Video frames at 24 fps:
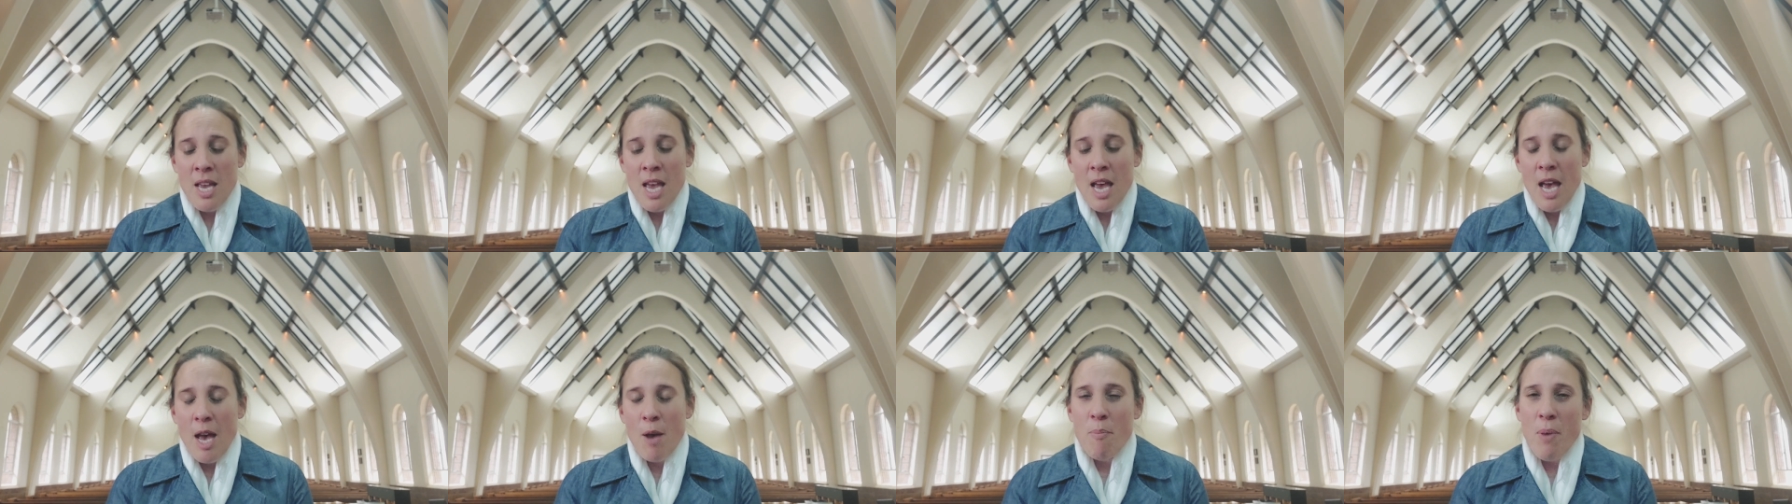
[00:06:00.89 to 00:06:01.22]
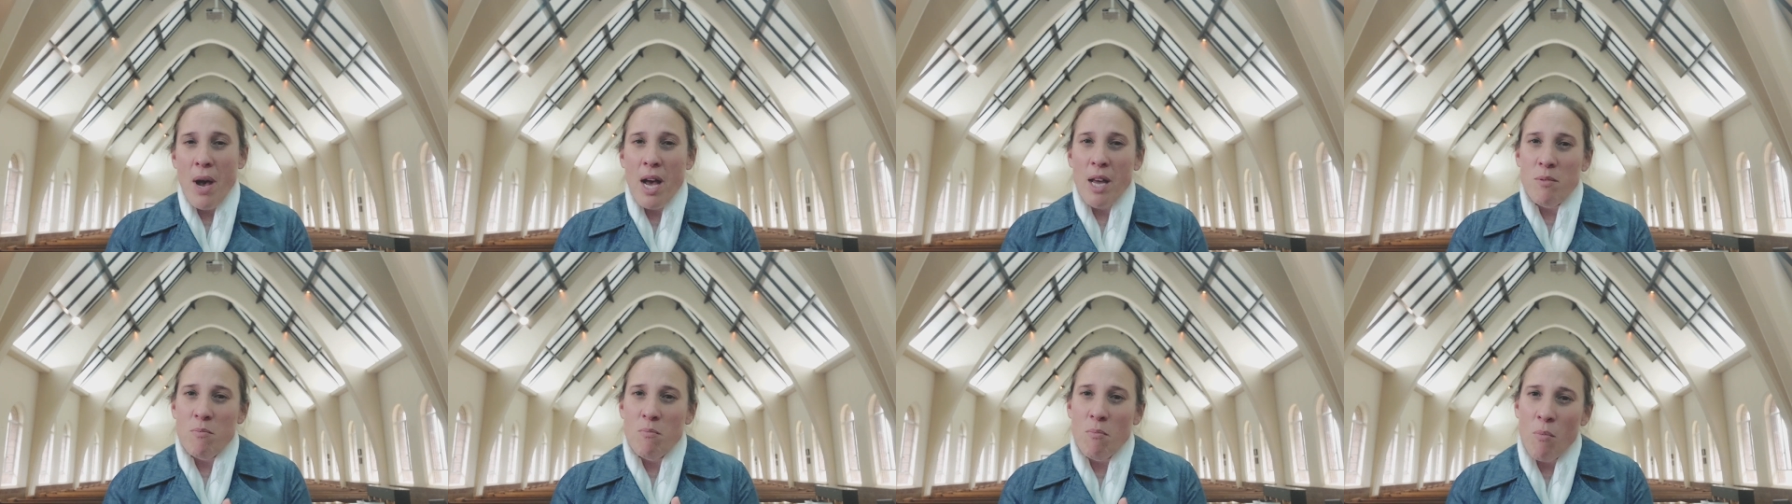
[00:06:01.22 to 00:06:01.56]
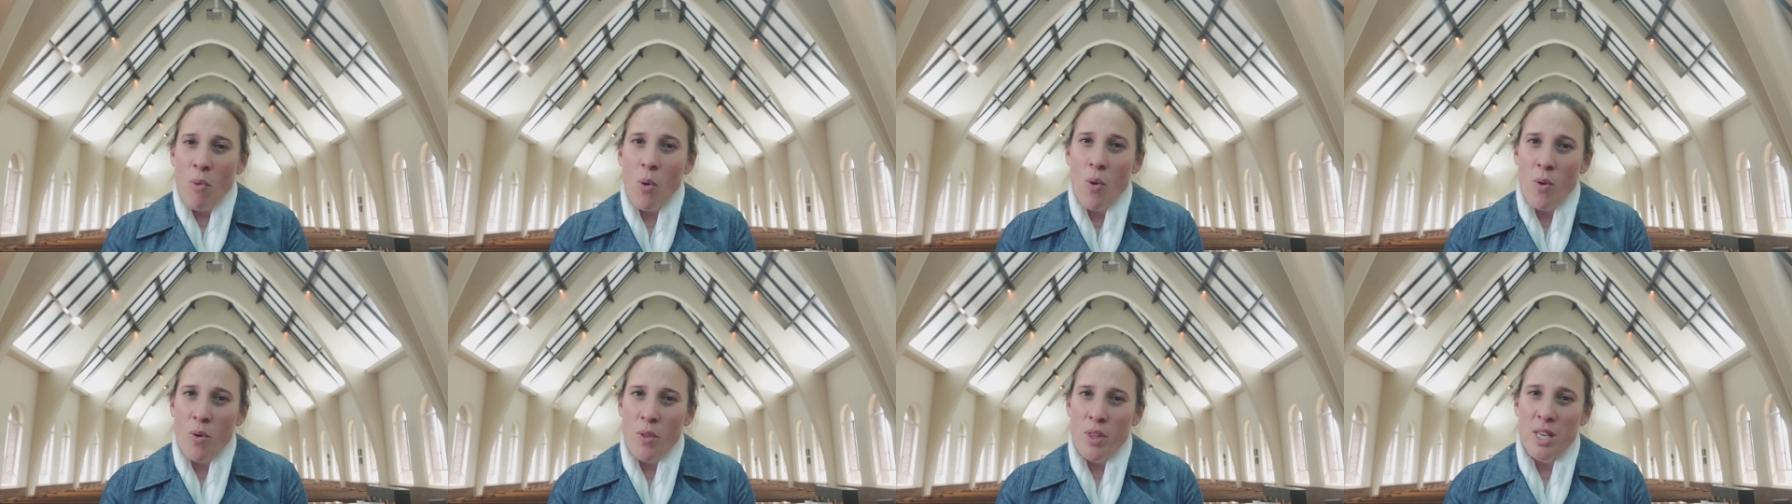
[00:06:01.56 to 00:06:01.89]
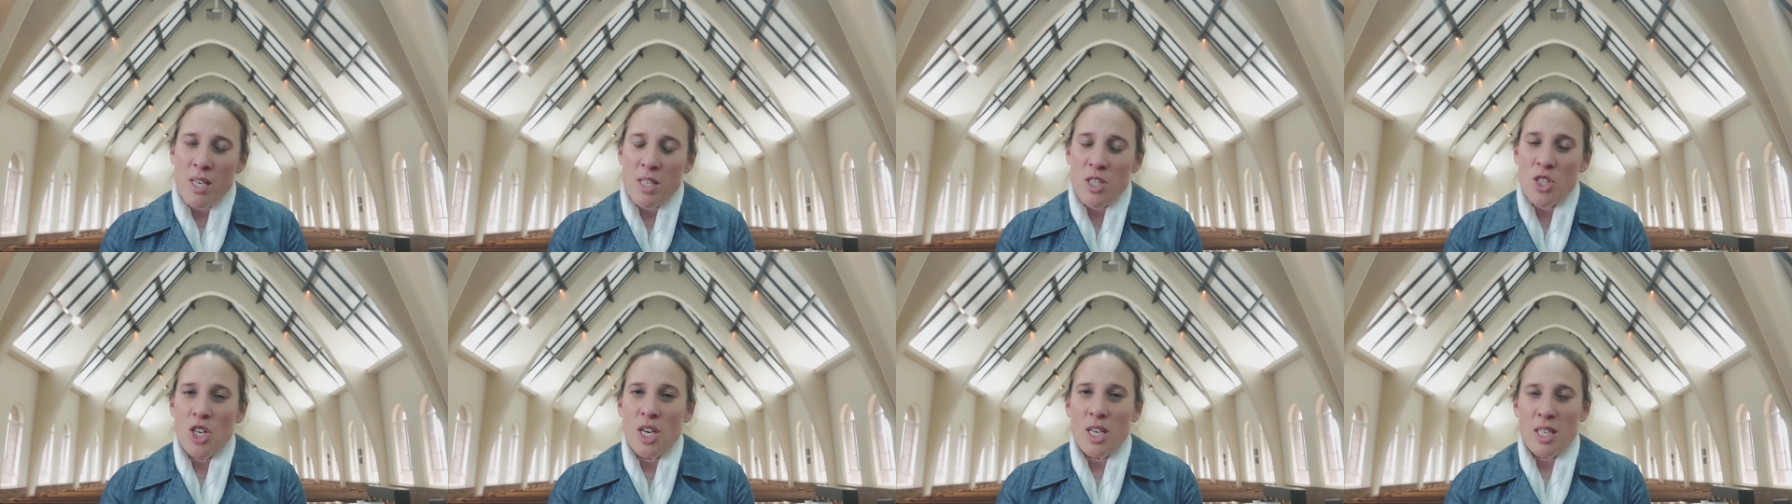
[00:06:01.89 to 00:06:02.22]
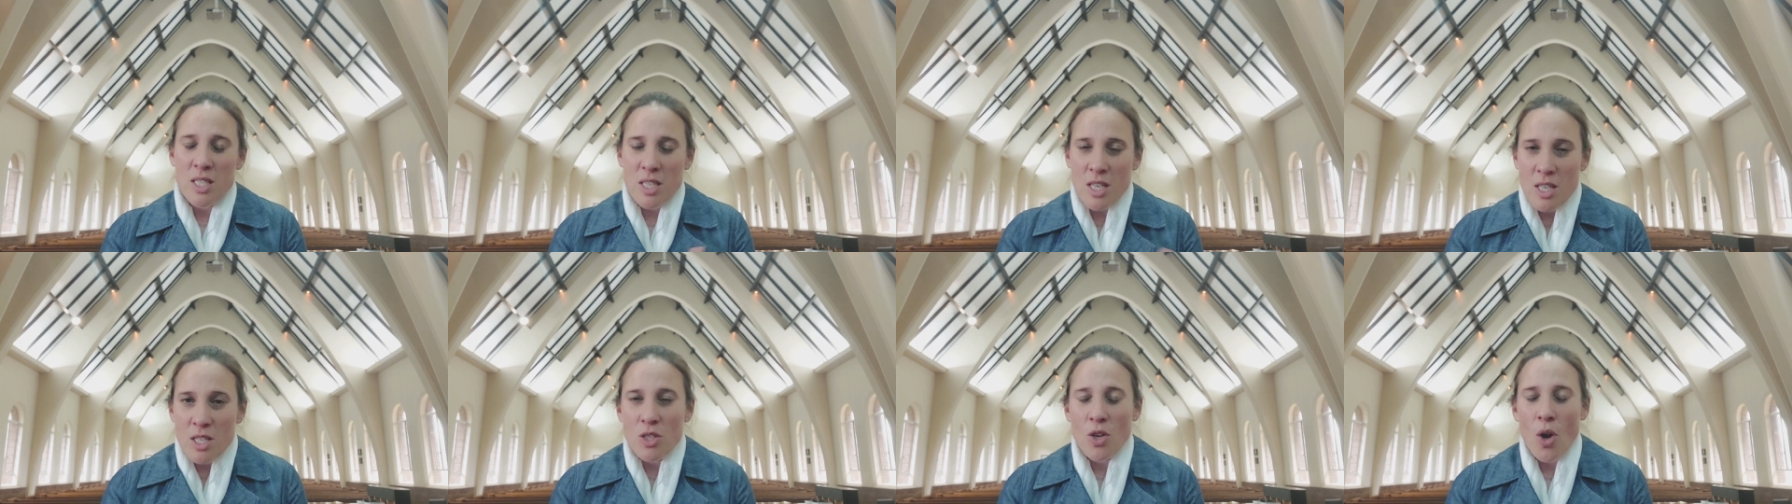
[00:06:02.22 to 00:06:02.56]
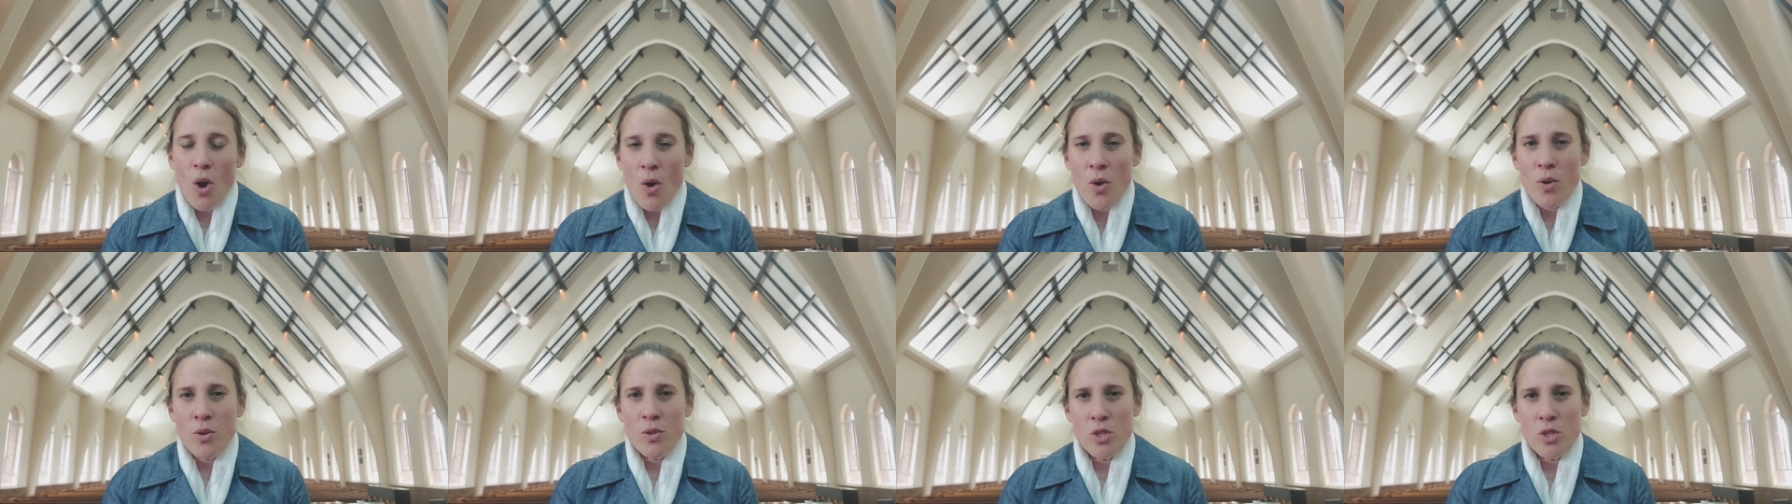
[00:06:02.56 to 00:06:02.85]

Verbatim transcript: about more than just his own